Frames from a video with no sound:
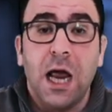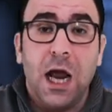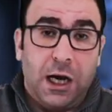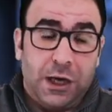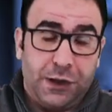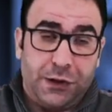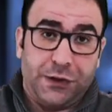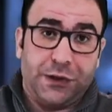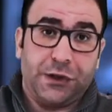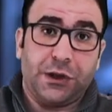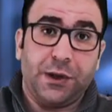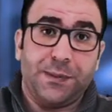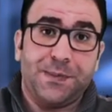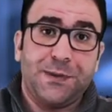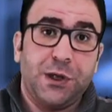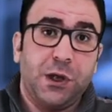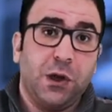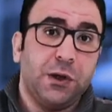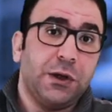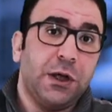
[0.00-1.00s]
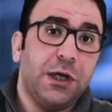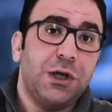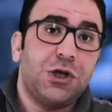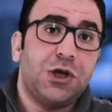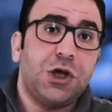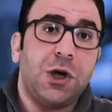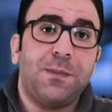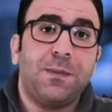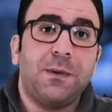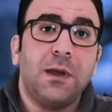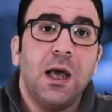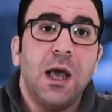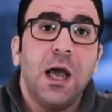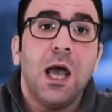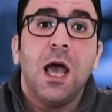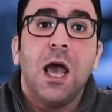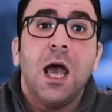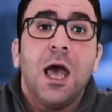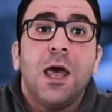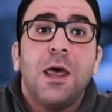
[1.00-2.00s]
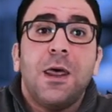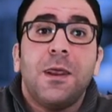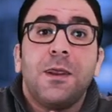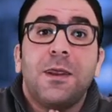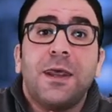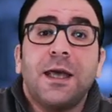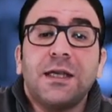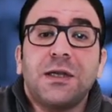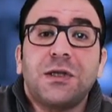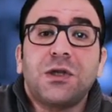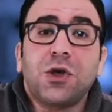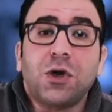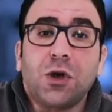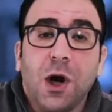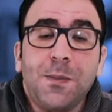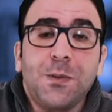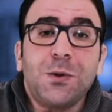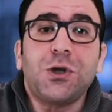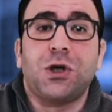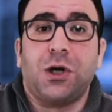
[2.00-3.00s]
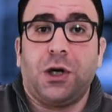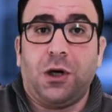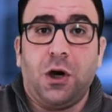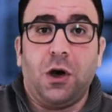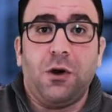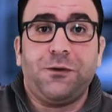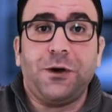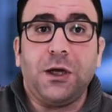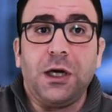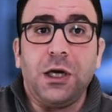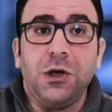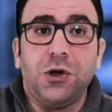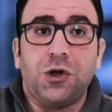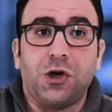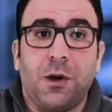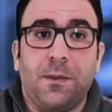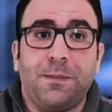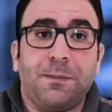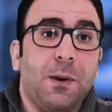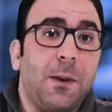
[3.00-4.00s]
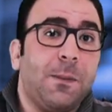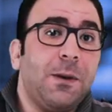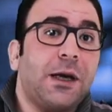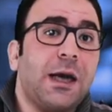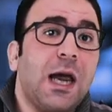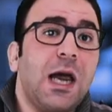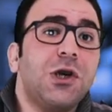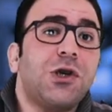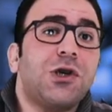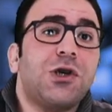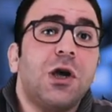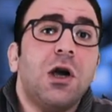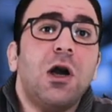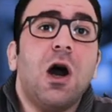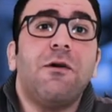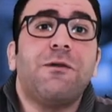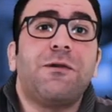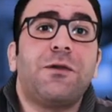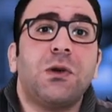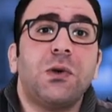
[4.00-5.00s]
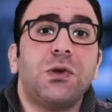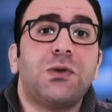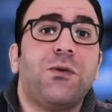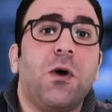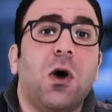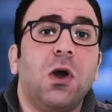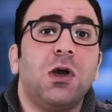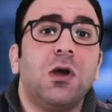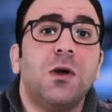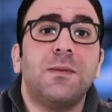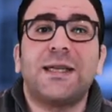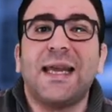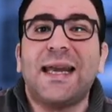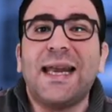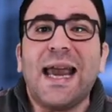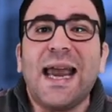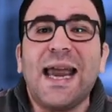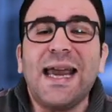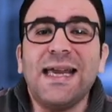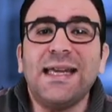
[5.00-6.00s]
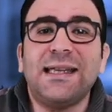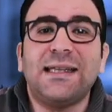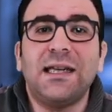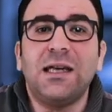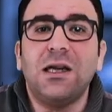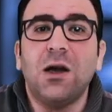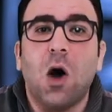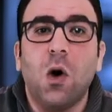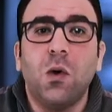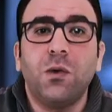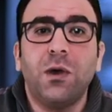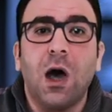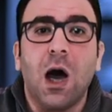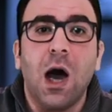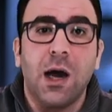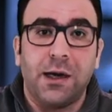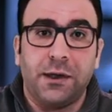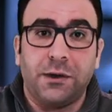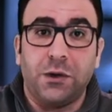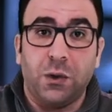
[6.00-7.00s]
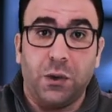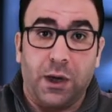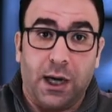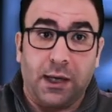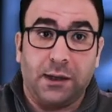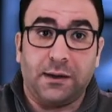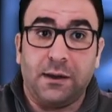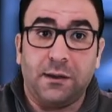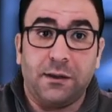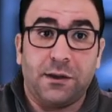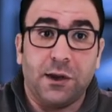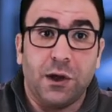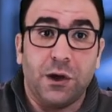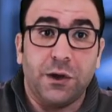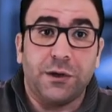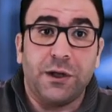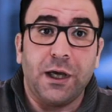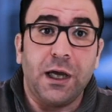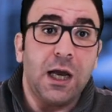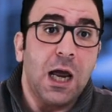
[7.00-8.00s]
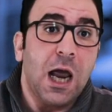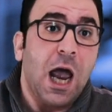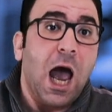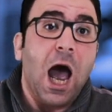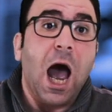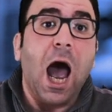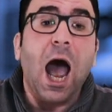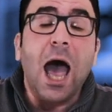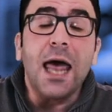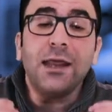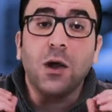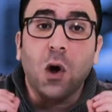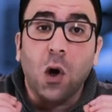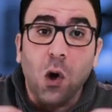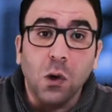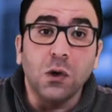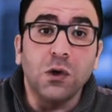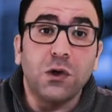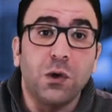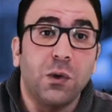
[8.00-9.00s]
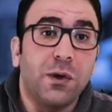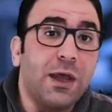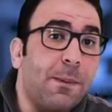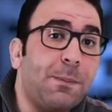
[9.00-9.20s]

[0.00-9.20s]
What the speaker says: The Description de l'Egypte, the Description of Egypt, publication of those volumes in 1809 to 1830, and also the